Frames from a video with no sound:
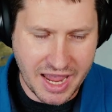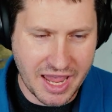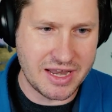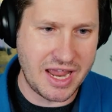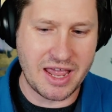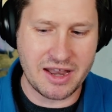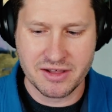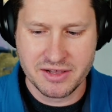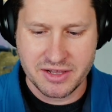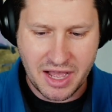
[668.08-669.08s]
and
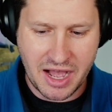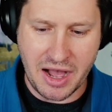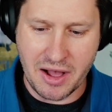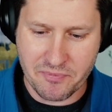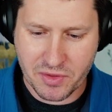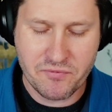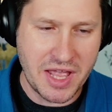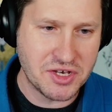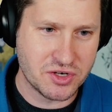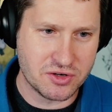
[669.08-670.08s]

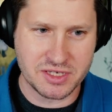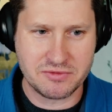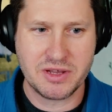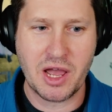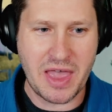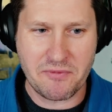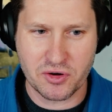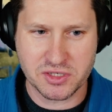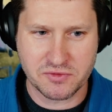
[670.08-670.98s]
ventures. And that first